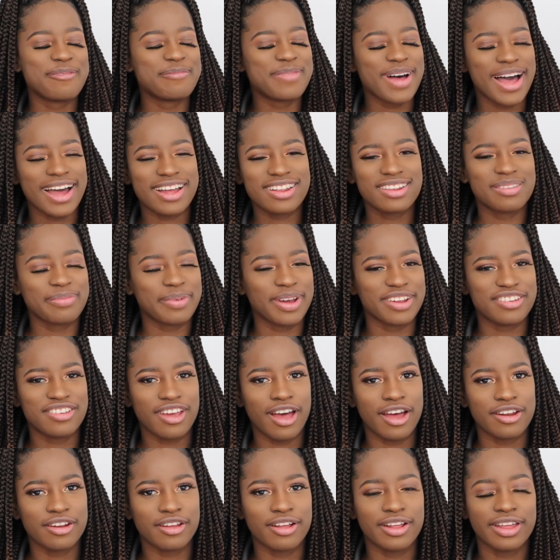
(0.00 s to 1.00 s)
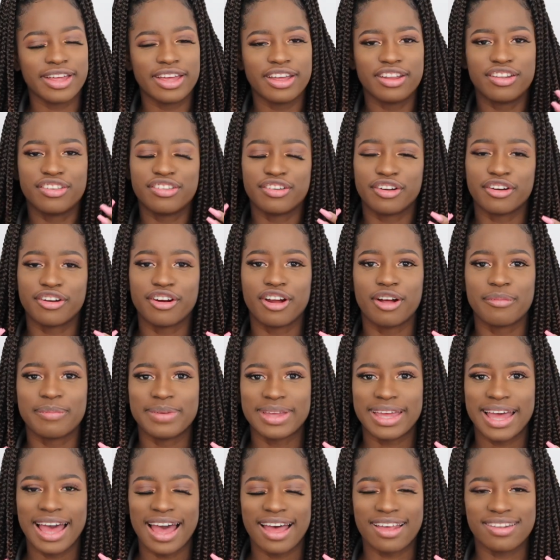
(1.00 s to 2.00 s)
welcome back to my channel. It's your girl
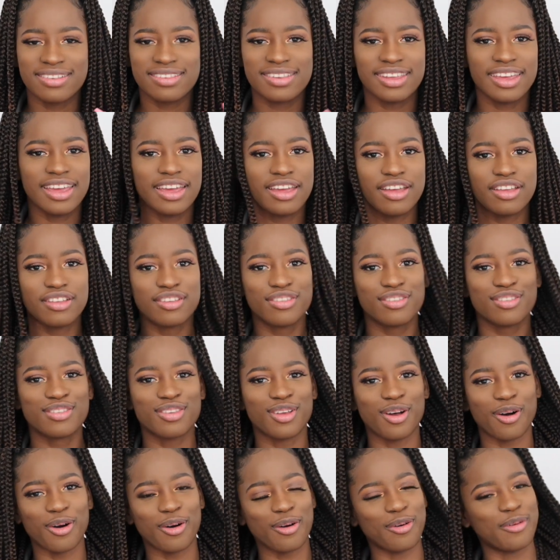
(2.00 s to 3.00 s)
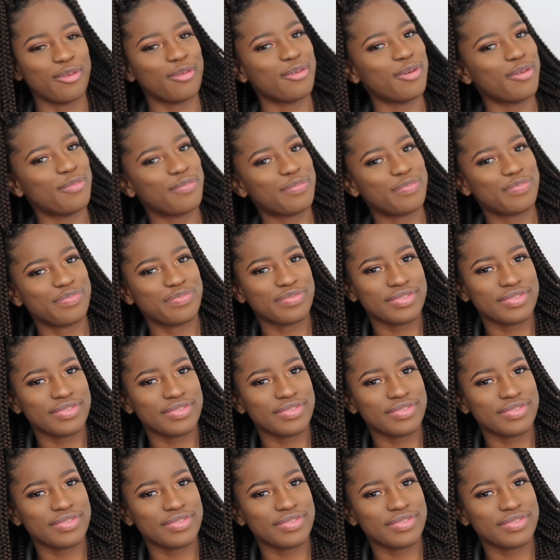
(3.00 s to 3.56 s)
Mikassy. So,